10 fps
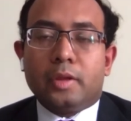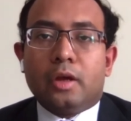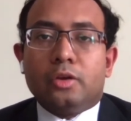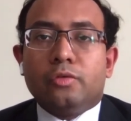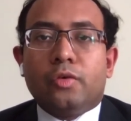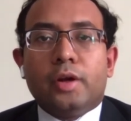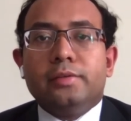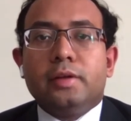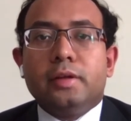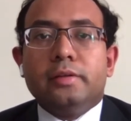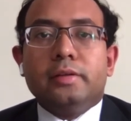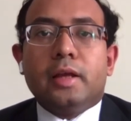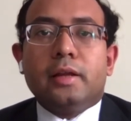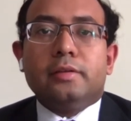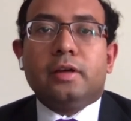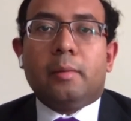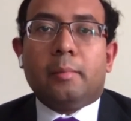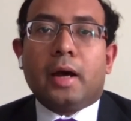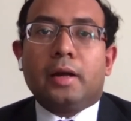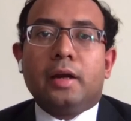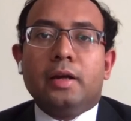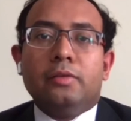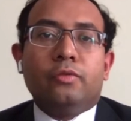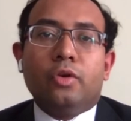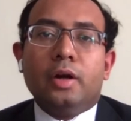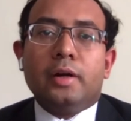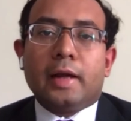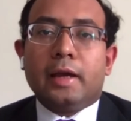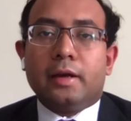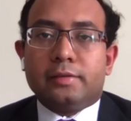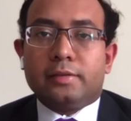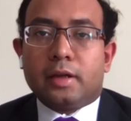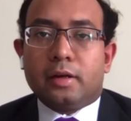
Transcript: So, for instance, there is a market for tiger skin.